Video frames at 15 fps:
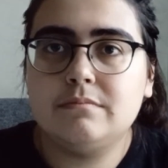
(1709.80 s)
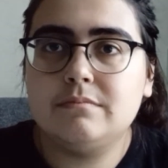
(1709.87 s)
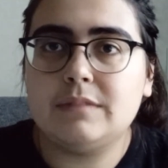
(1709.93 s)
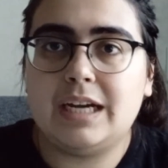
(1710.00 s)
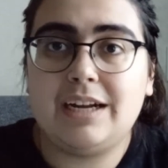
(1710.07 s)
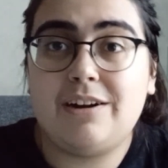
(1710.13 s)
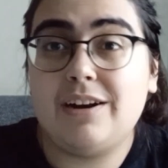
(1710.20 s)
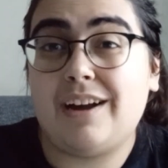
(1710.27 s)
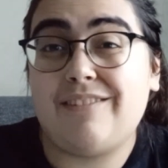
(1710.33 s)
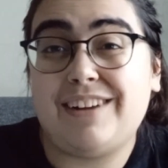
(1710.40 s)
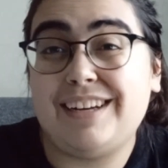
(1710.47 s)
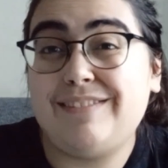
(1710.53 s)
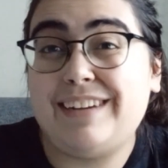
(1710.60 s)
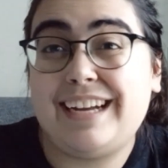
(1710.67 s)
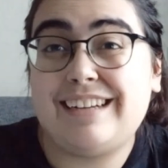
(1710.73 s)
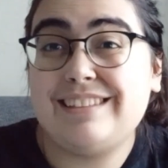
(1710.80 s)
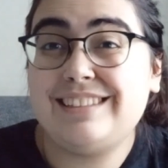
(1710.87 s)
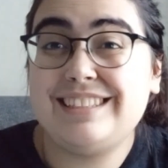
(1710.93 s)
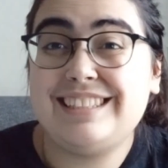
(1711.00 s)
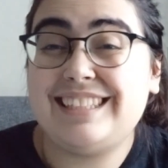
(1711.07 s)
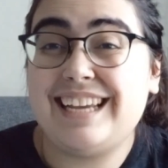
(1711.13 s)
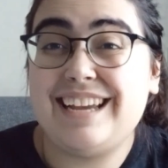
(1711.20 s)
don't have anything else
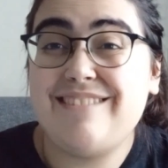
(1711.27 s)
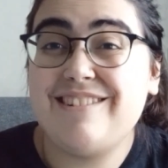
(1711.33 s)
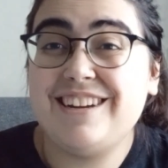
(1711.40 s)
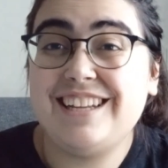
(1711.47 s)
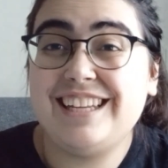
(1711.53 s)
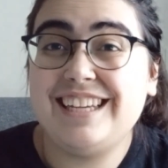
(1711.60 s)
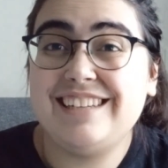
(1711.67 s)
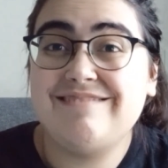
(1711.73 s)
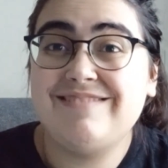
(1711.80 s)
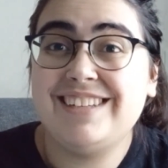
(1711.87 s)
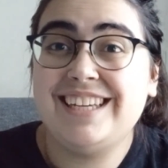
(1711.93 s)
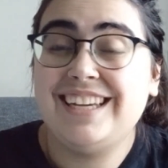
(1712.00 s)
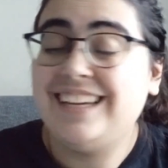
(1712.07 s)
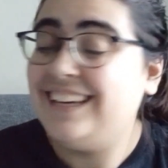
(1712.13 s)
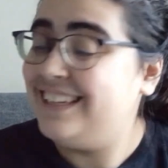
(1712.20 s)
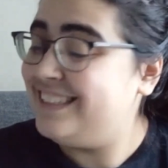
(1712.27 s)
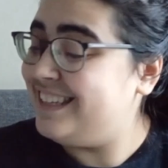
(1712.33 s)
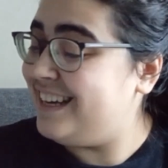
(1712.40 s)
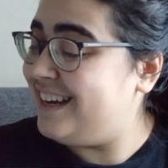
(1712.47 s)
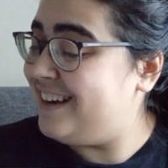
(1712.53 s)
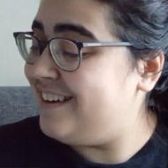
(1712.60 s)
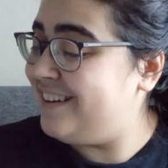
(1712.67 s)
to say really.
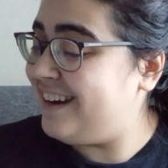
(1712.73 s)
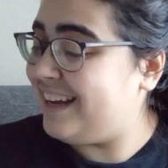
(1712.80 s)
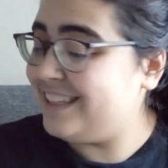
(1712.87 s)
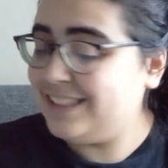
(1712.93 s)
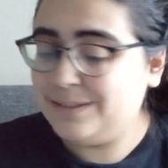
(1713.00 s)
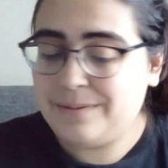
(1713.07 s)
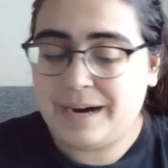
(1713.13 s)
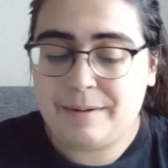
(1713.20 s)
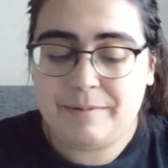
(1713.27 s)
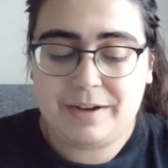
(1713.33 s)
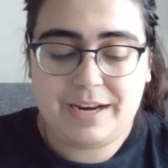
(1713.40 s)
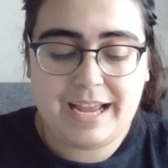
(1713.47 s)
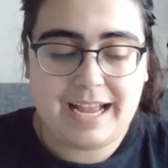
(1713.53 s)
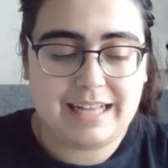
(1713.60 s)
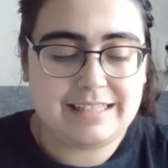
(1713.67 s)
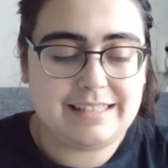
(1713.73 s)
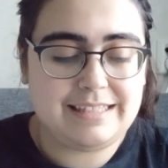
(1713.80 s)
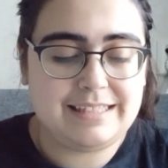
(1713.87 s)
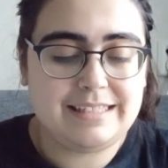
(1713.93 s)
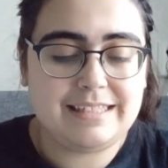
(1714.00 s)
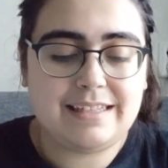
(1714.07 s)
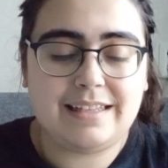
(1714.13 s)
So that's where I'm gonna end
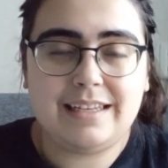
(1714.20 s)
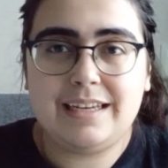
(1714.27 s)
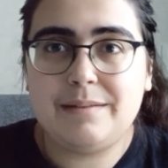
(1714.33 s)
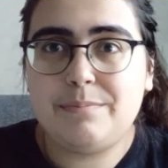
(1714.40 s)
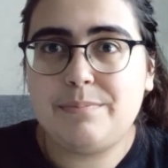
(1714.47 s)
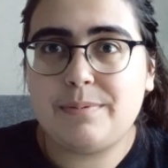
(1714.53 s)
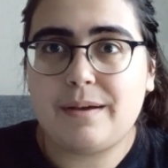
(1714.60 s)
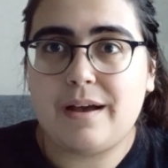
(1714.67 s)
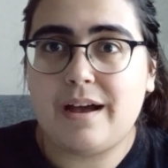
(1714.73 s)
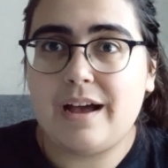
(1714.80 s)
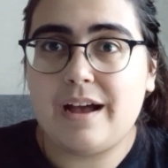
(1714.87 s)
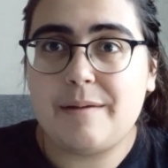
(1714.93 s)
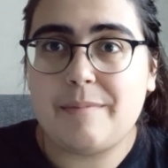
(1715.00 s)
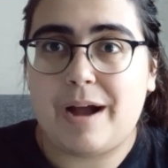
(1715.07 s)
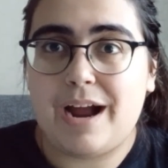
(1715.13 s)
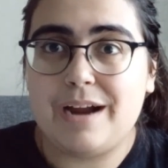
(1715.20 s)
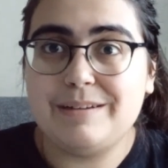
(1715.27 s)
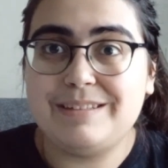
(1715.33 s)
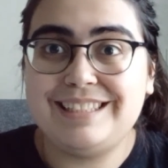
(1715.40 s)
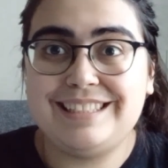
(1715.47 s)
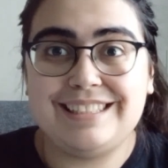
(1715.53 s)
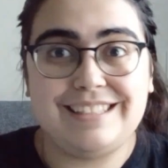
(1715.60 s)
this clip. I
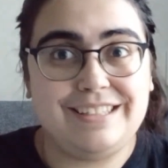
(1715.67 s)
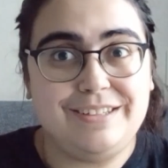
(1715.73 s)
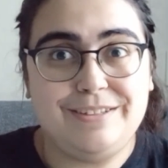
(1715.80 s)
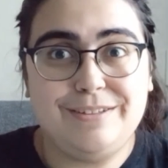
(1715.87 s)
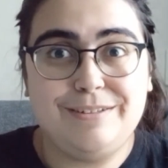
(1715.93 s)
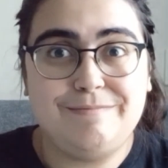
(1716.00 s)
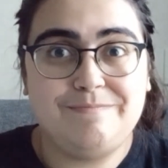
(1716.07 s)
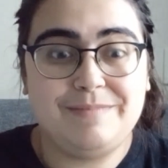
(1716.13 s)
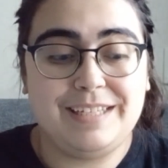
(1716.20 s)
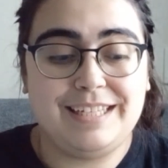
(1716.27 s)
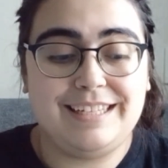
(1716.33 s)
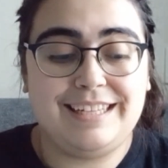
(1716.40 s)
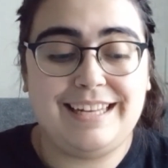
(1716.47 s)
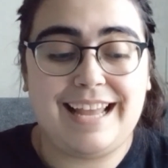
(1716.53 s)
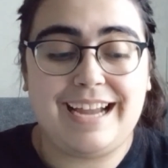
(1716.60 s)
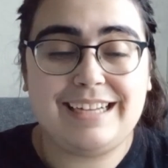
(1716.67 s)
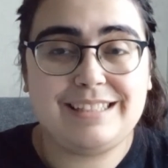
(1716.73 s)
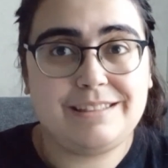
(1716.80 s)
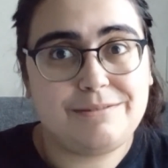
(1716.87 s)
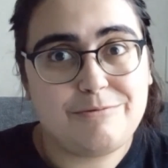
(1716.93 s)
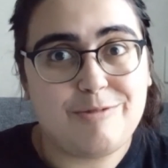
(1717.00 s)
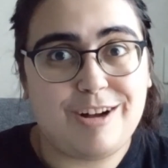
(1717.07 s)
will see you in the
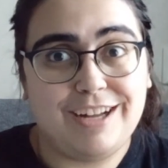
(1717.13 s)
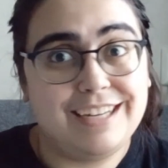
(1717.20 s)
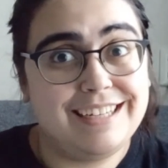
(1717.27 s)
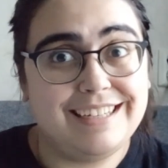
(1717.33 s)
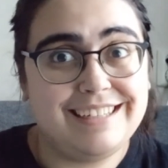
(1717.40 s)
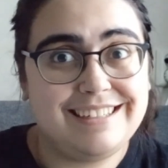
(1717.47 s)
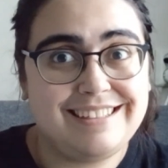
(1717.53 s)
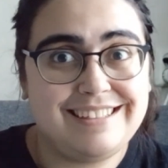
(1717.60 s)
next one.